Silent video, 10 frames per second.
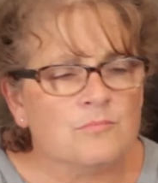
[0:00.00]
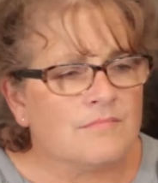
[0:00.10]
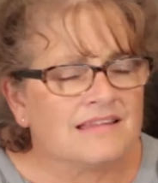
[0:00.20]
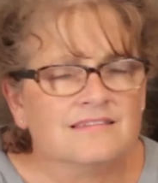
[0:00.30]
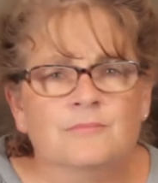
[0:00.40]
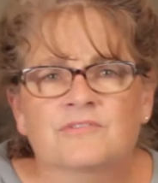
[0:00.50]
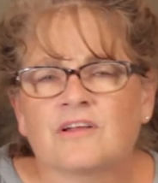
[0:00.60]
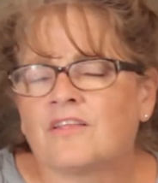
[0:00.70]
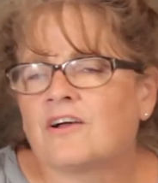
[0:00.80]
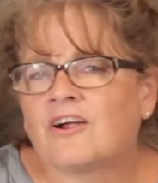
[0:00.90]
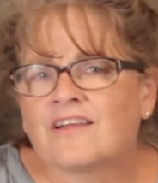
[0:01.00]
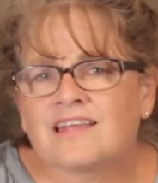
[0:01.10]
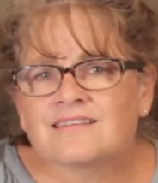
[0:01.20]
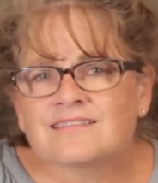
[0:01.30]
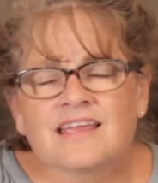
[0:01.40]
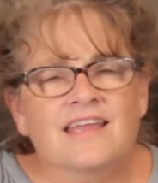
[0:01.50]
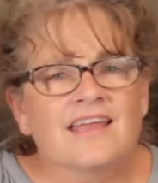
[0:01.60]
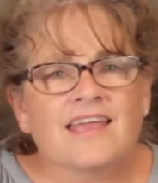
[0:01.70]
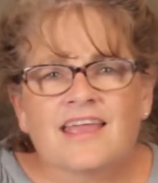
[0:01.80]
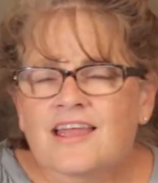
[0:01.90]
the mess ups, all the heartaches
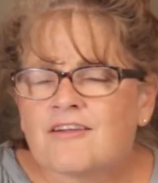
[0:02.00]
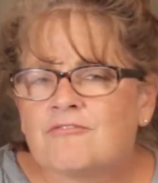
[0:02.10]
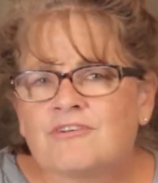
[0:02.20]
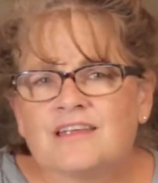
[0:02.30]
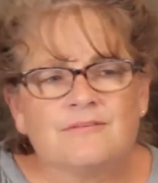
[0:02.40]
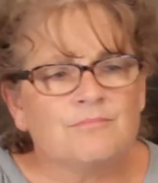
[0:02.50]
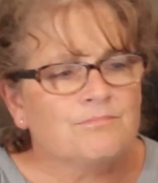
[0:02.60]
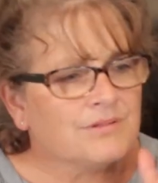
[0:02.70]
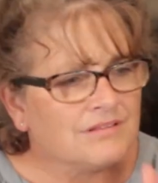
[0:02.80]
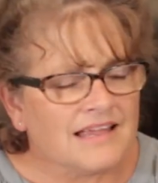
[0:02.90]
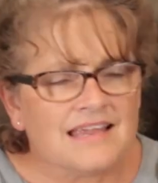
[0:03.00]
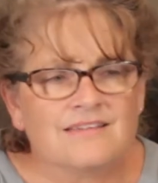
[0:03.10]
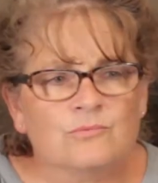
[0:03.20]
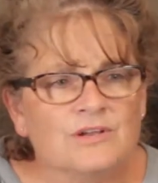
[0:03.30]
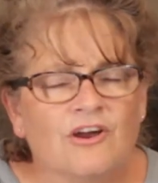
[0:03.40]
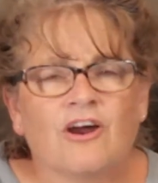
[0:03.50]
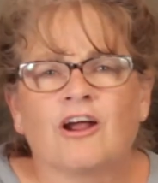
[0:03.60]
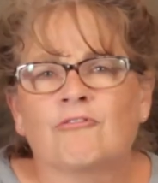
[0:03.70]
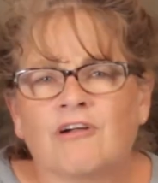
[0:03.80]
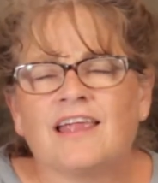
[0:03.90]
every place we
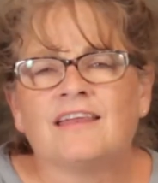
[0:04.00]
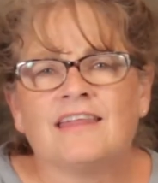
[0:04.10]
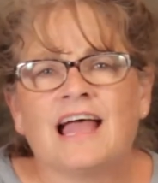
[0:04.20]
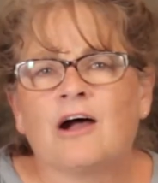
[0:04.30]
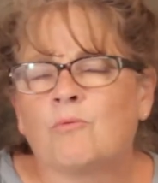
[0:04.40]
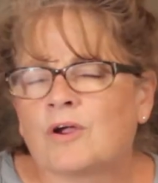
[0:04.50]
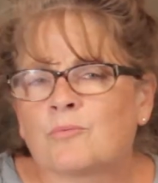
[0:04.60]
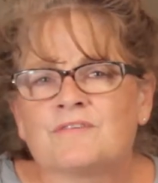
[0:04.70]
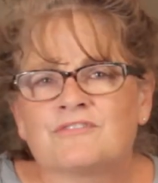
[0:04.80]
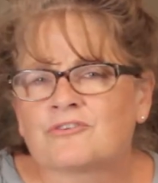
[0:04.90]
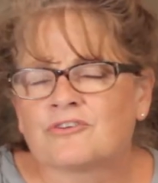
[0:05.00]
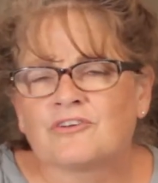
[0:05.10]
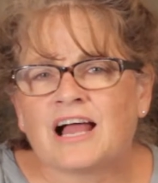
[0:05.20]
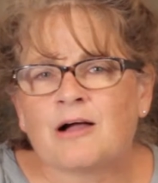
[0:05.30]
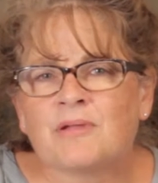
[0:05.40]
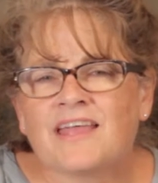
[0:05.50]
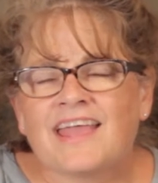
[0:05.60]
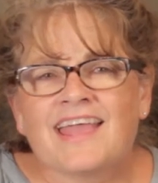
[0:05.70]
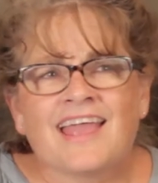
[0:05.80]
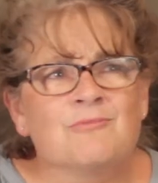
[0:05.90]
are right now where we've screwed up.
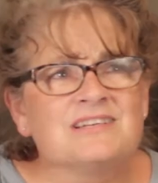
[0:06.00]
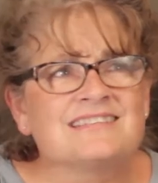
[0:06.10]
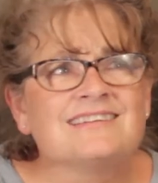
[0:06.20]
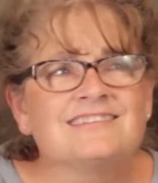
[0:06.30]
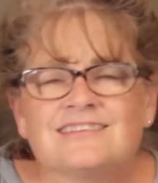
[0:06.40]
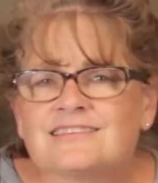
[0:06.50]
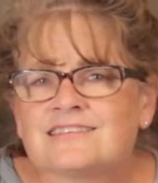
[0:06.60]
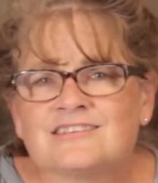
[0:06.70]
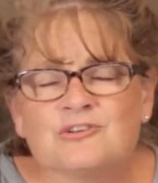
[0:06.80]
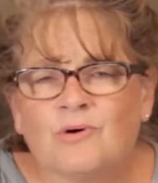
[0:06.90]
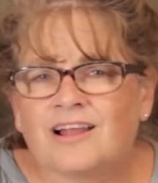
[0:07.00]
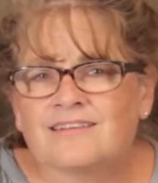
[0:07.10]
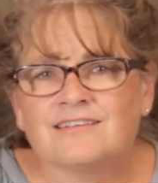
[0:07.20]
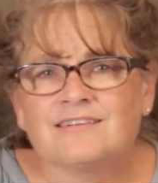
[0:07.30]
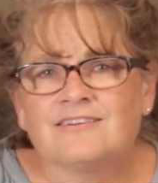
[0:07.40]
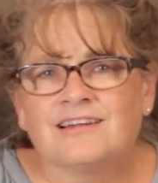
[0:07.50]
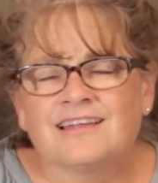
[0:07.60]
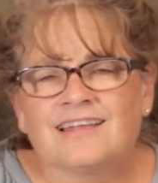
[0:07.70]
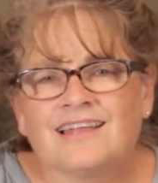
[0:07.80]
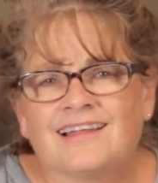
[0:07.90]
And we say, Jesus, do you want to?
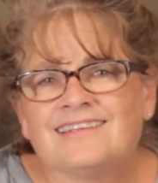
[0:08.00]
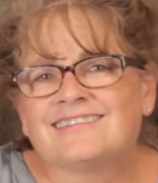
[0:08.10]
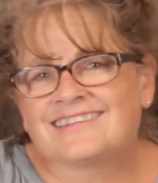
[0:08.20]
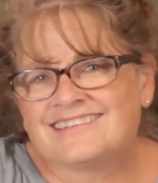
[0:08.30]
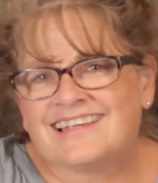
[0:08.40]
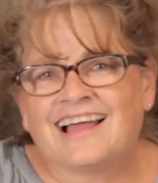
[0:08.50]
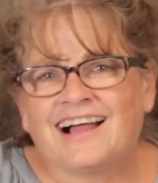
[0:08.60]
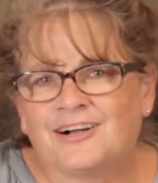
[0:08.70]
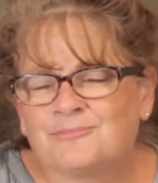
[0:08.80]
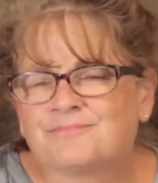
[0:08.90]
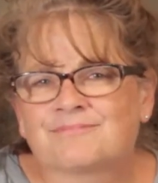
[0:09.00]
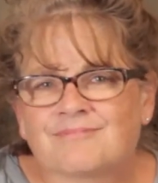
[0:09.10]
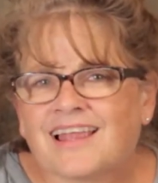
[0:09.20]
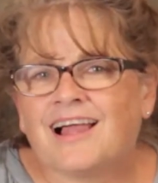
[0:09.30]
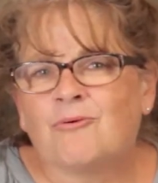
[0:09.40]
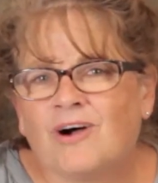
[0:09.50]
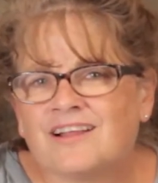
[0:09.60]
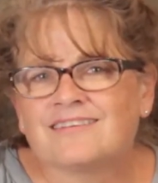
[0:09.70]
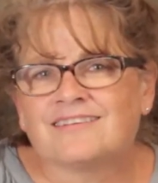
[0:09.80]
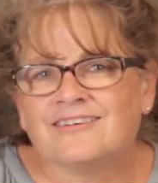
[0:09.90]
And he says, Yeah, I
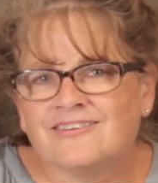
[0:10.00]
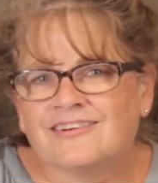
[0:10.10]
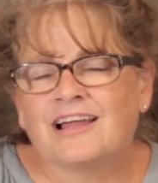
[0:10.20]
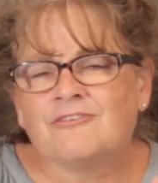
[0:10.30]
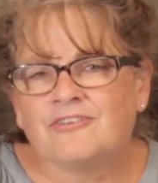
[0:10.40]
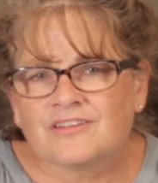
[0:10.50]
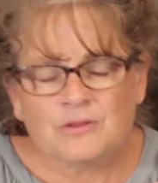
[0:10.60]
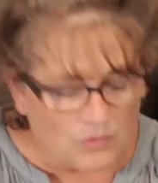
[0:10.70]
want to. I really